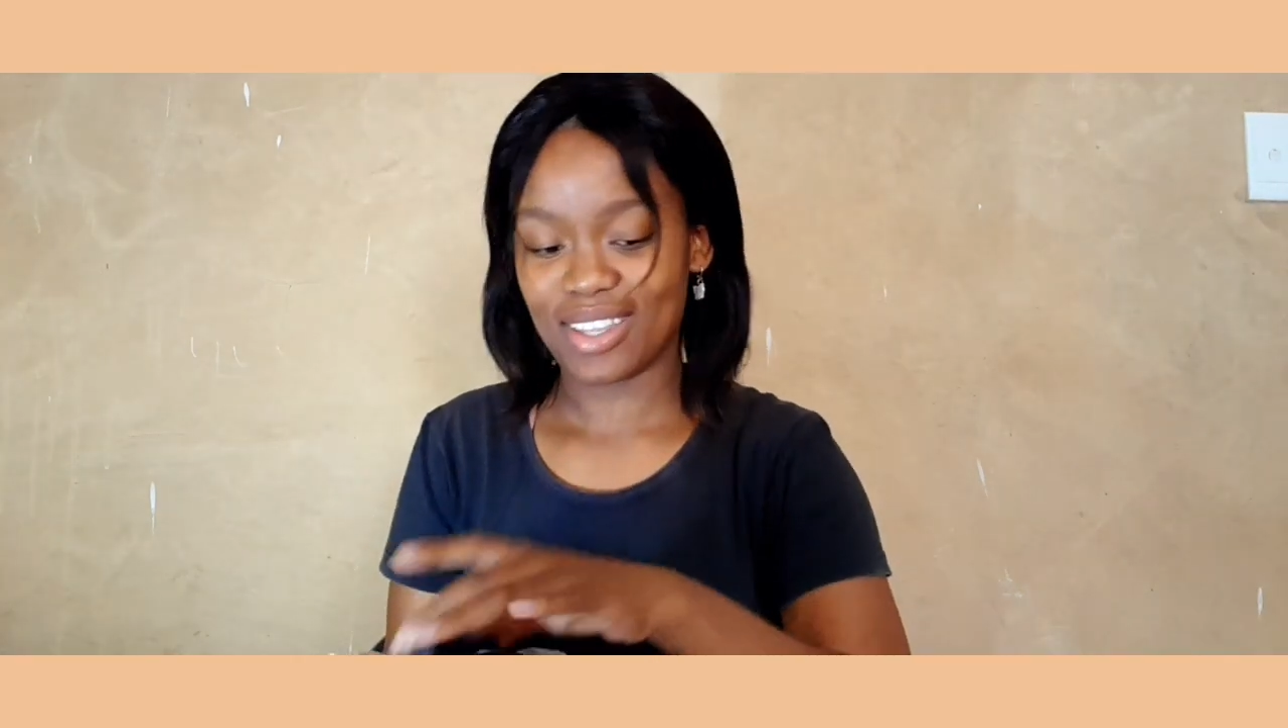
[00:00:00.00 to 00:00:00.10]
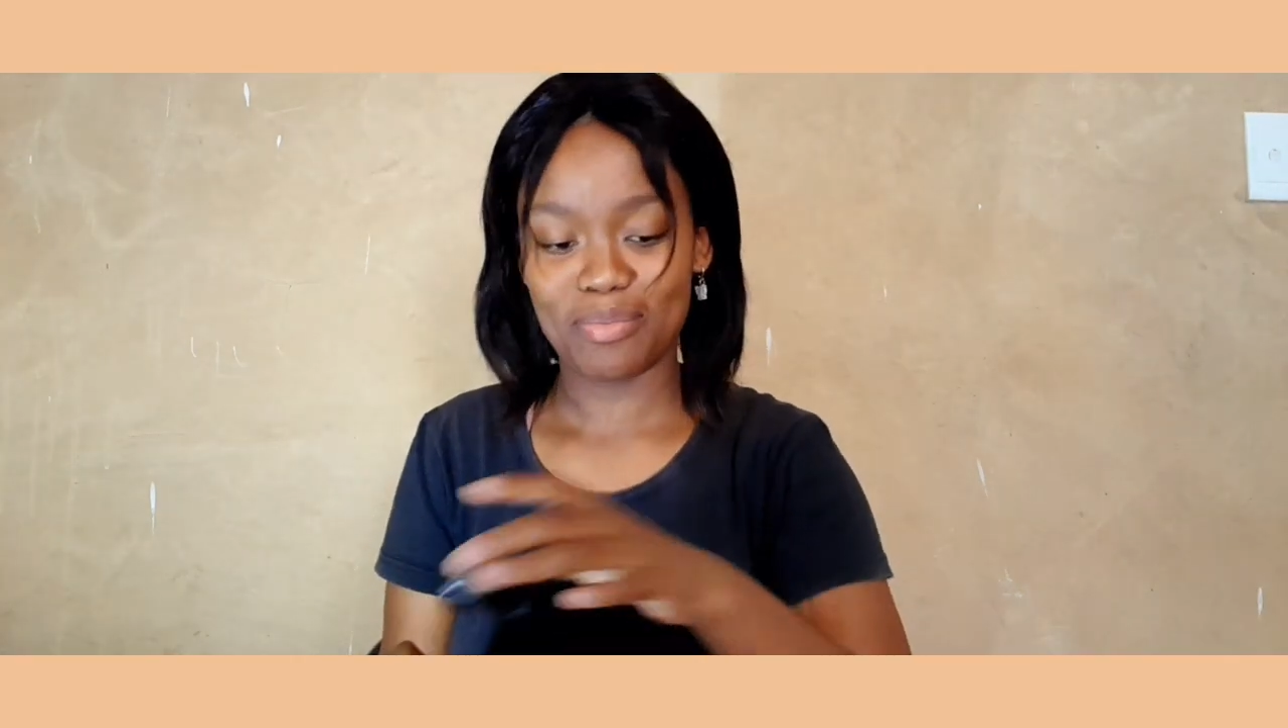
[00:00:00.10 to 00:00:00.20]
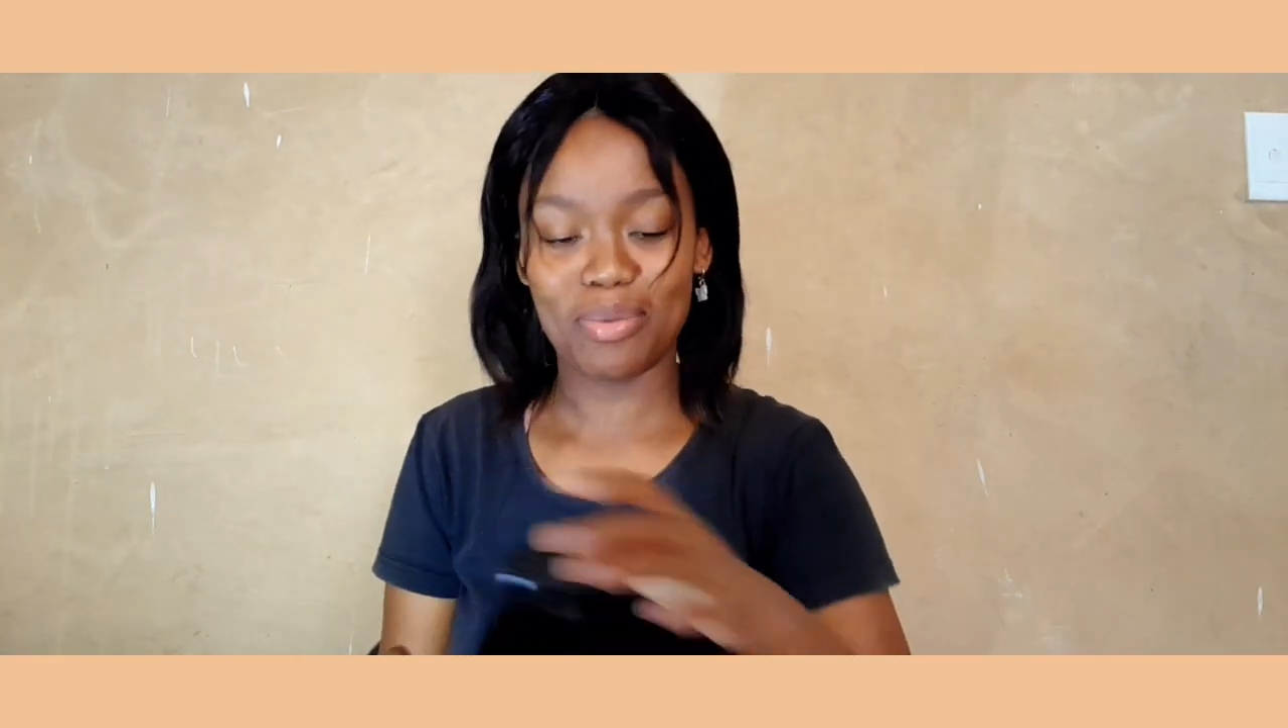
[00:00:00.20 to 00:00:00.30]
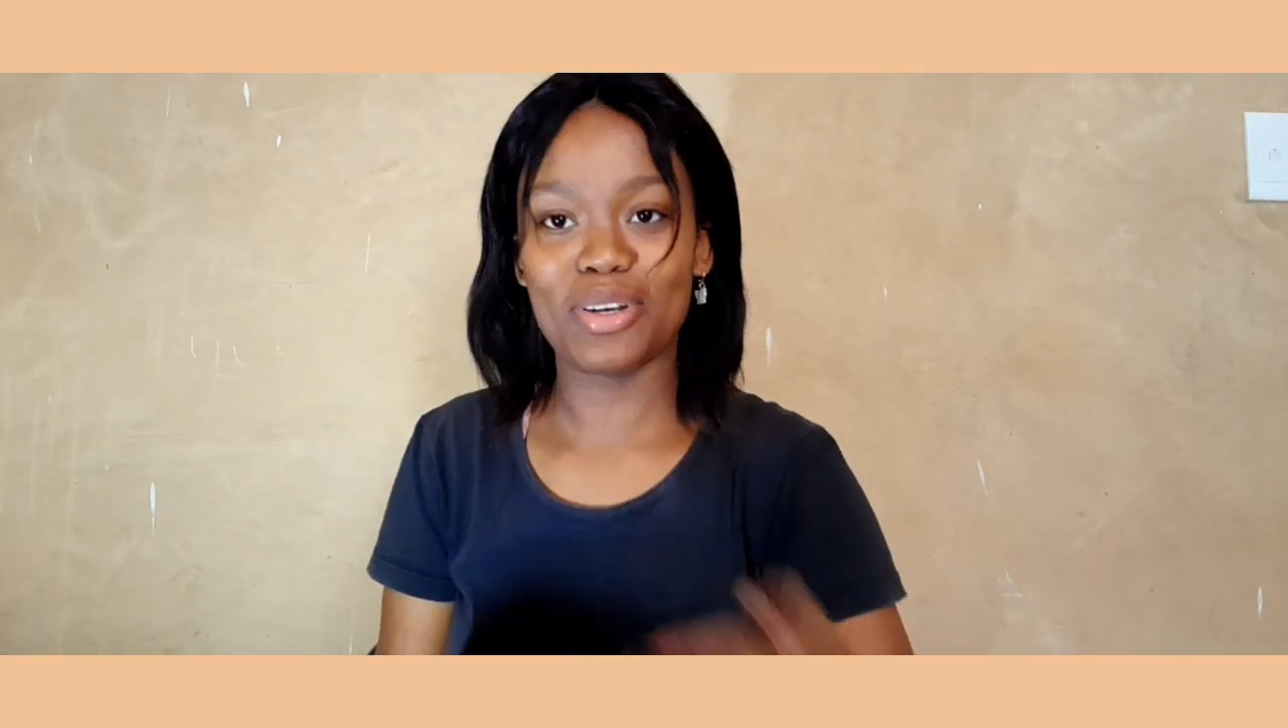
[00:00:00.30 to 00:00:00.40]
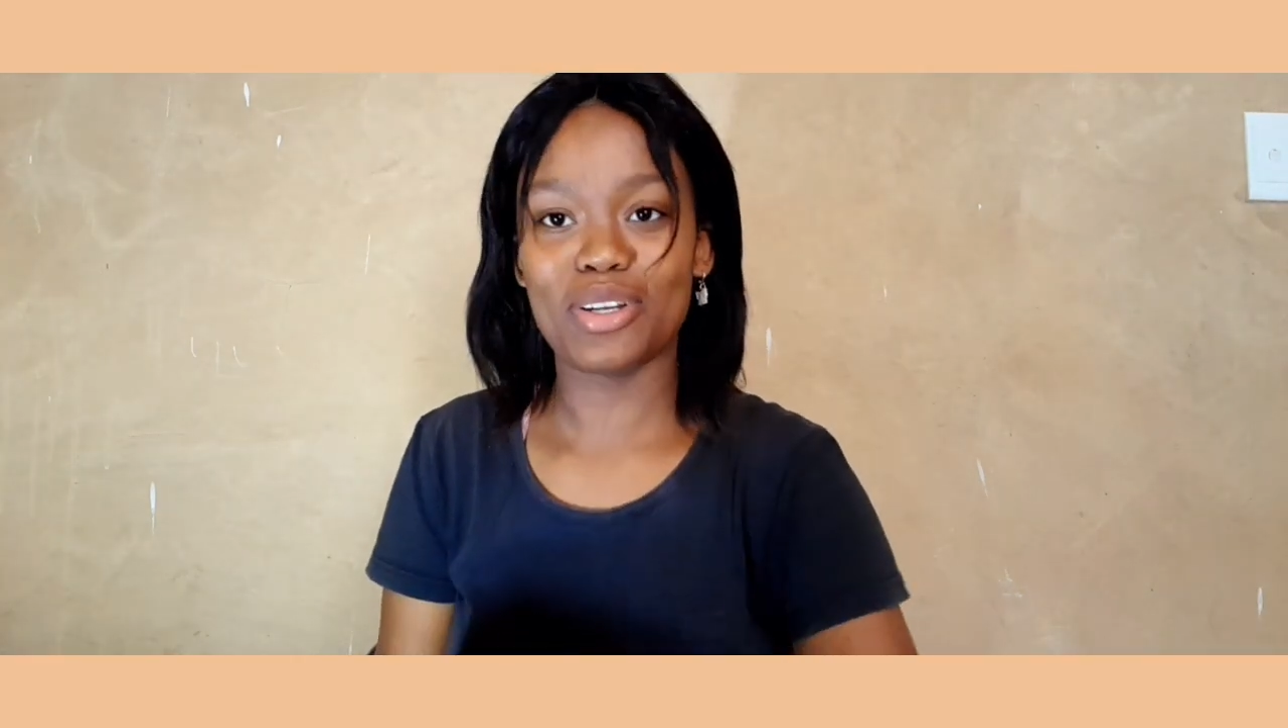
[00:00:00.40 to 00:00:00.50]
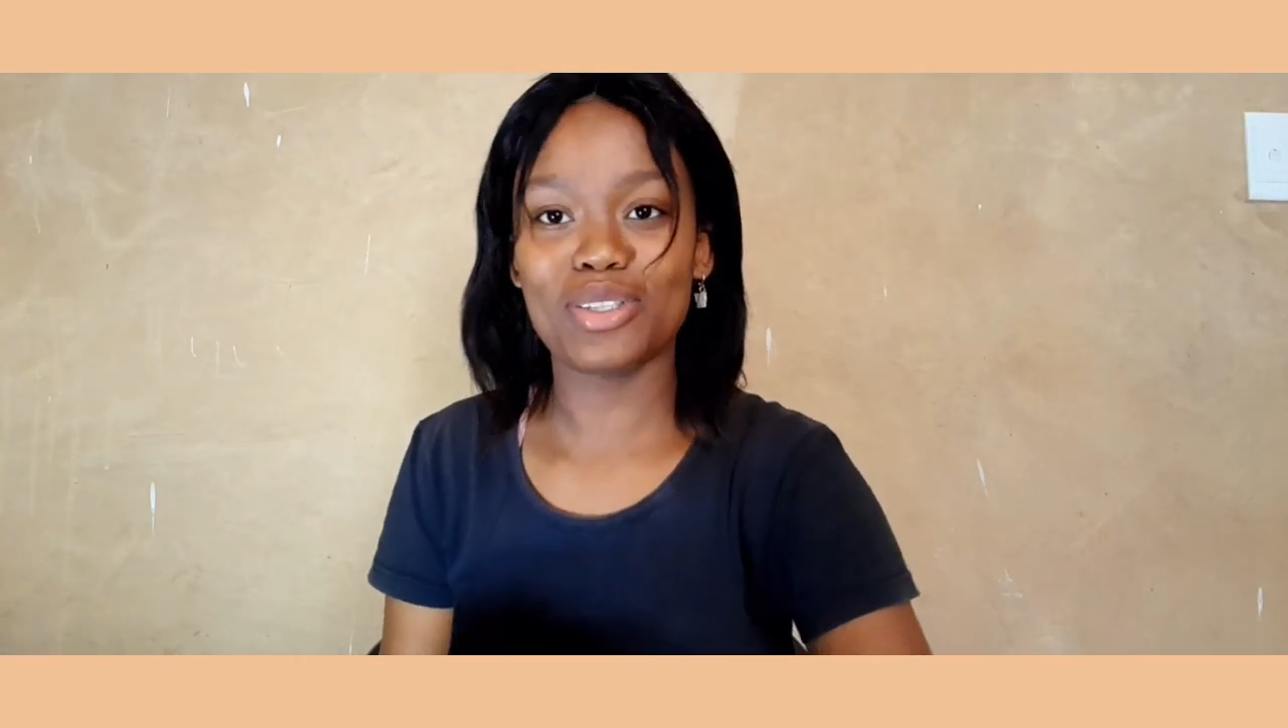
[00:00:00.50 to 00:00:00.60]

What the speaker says: put it